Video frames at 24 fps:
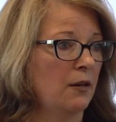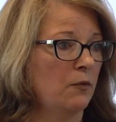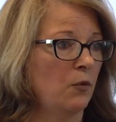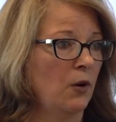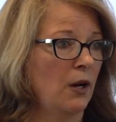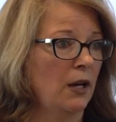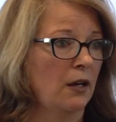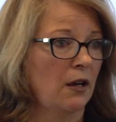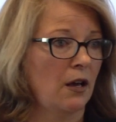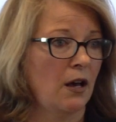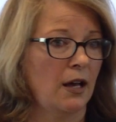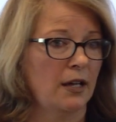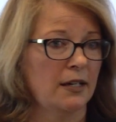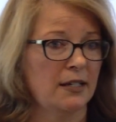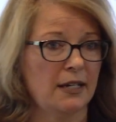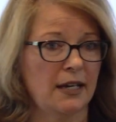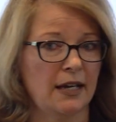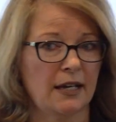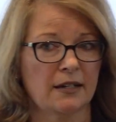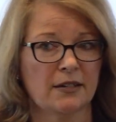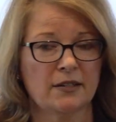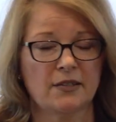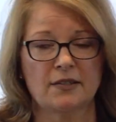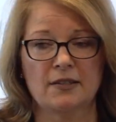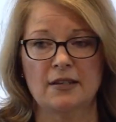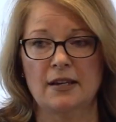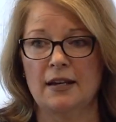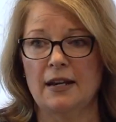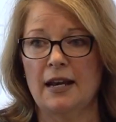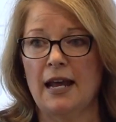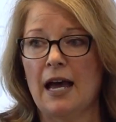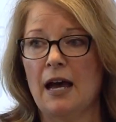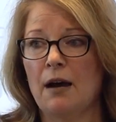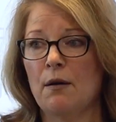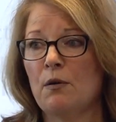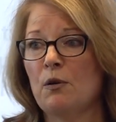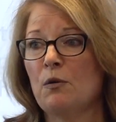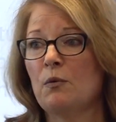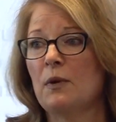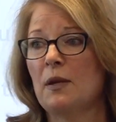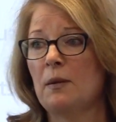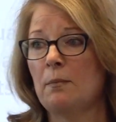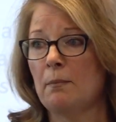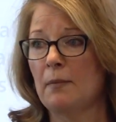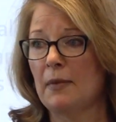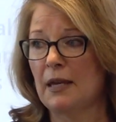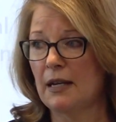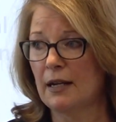in what contexts, and how are we
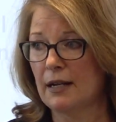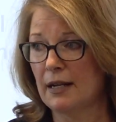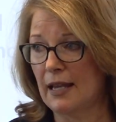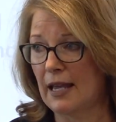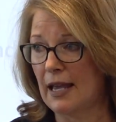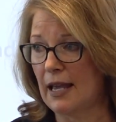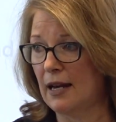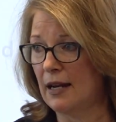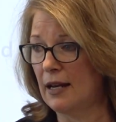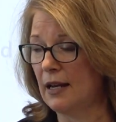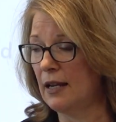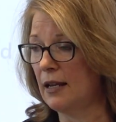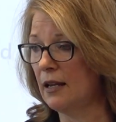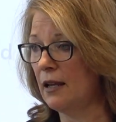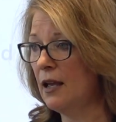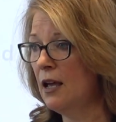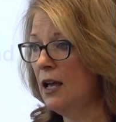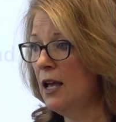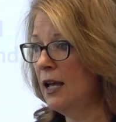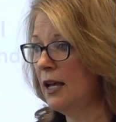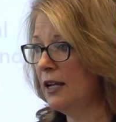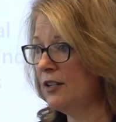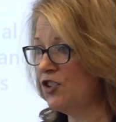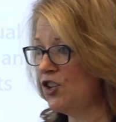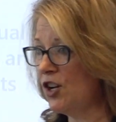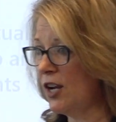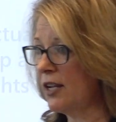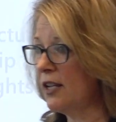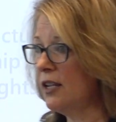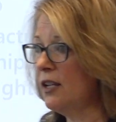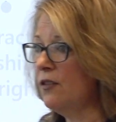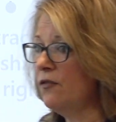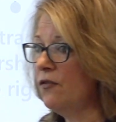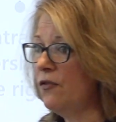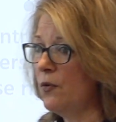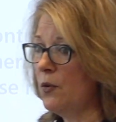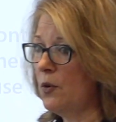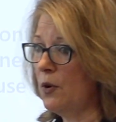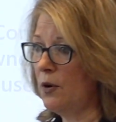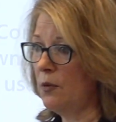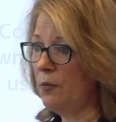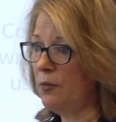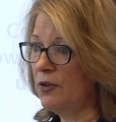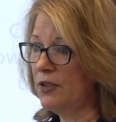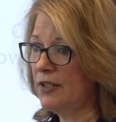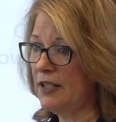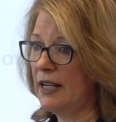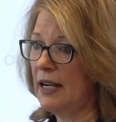mitigating, checking for,
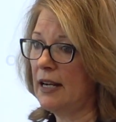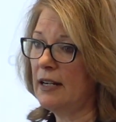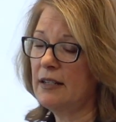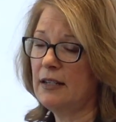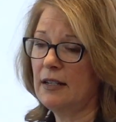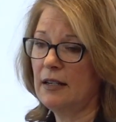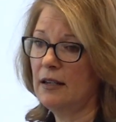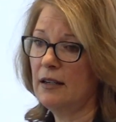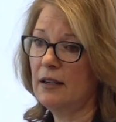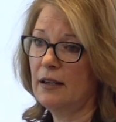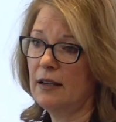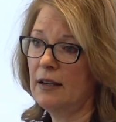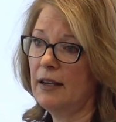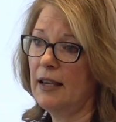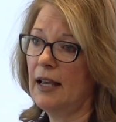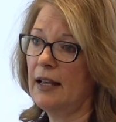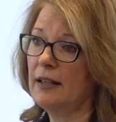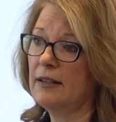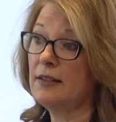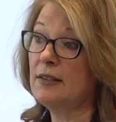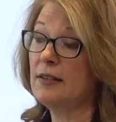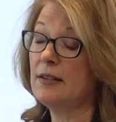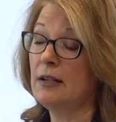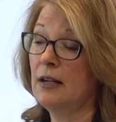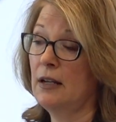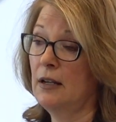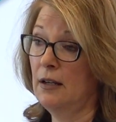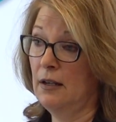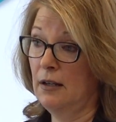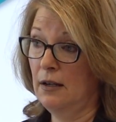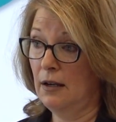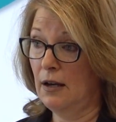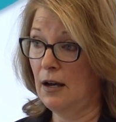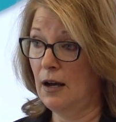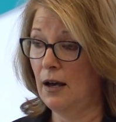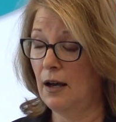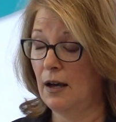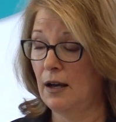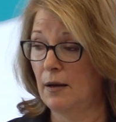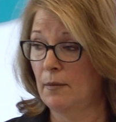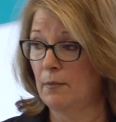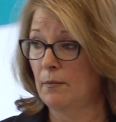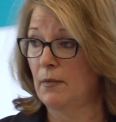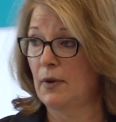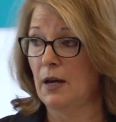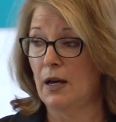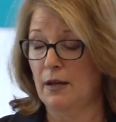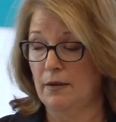and protecting against
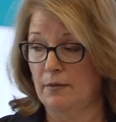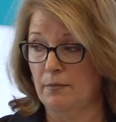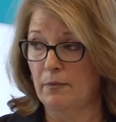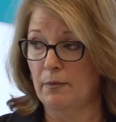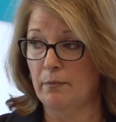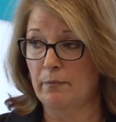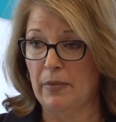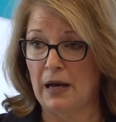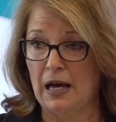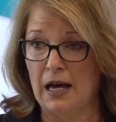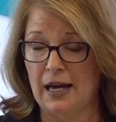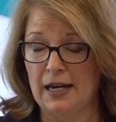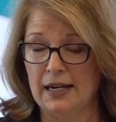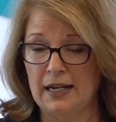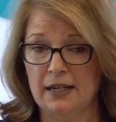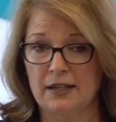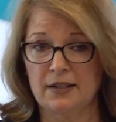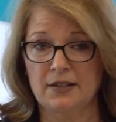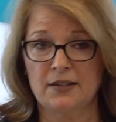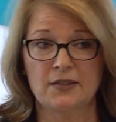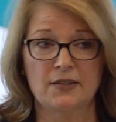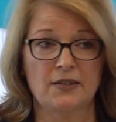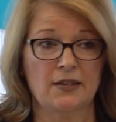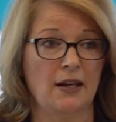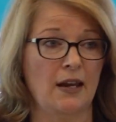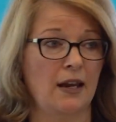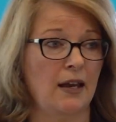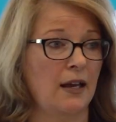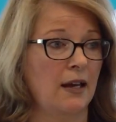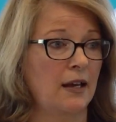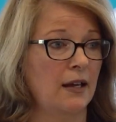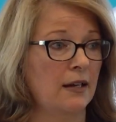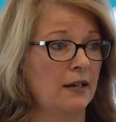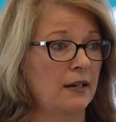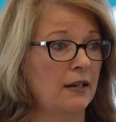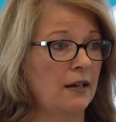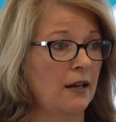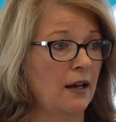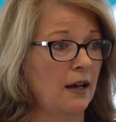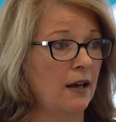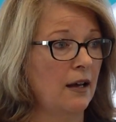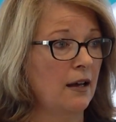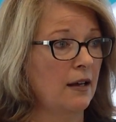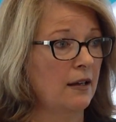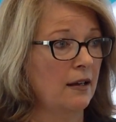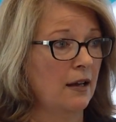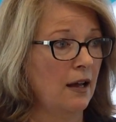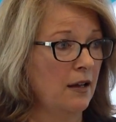bias and
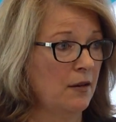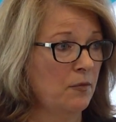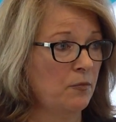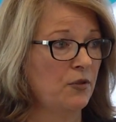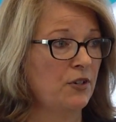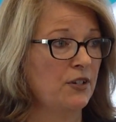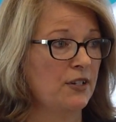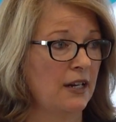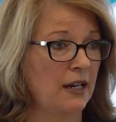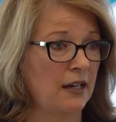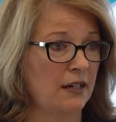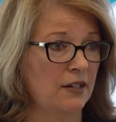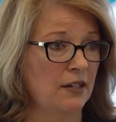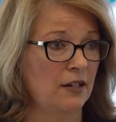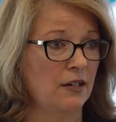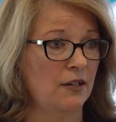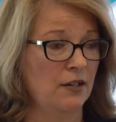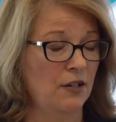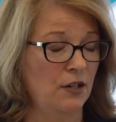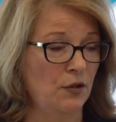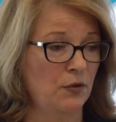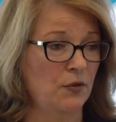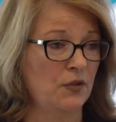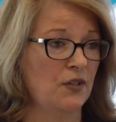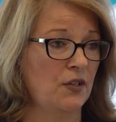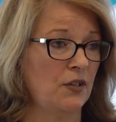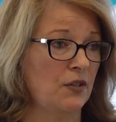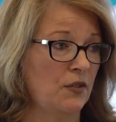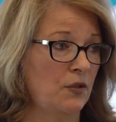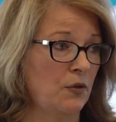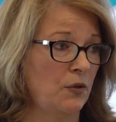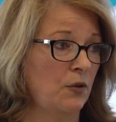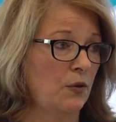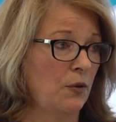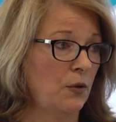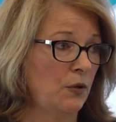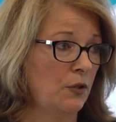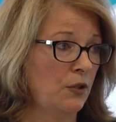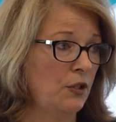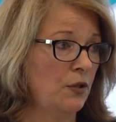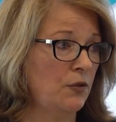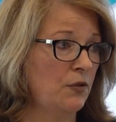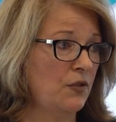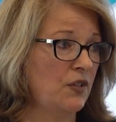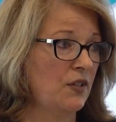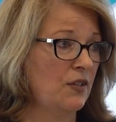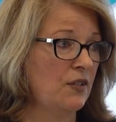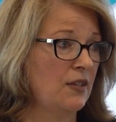unprotected uses or
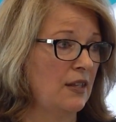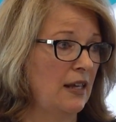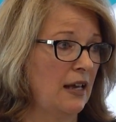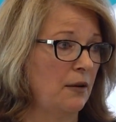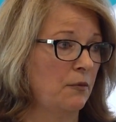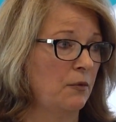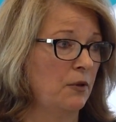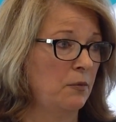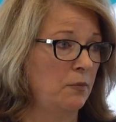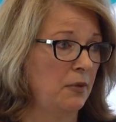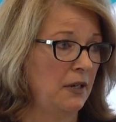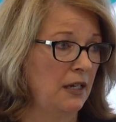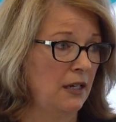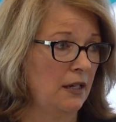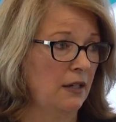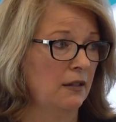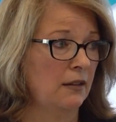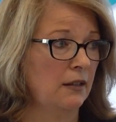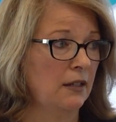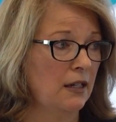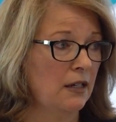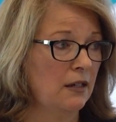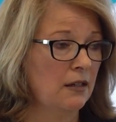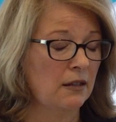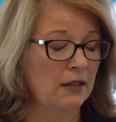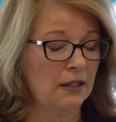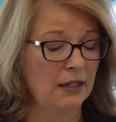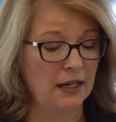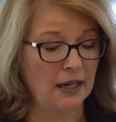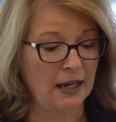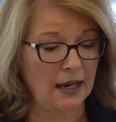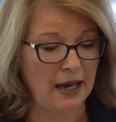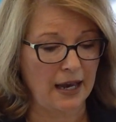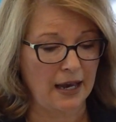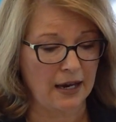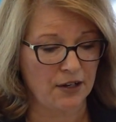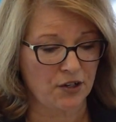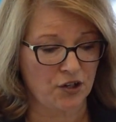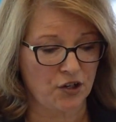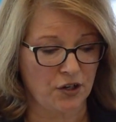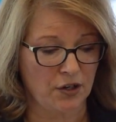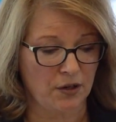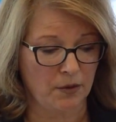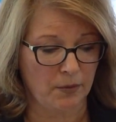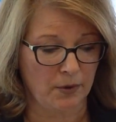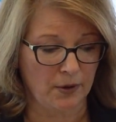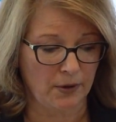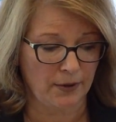uses that would be legally
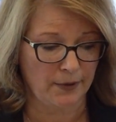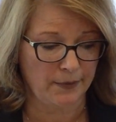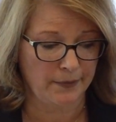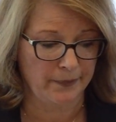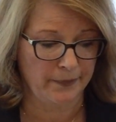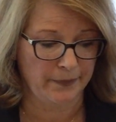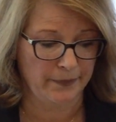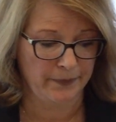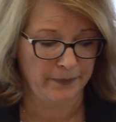actionable.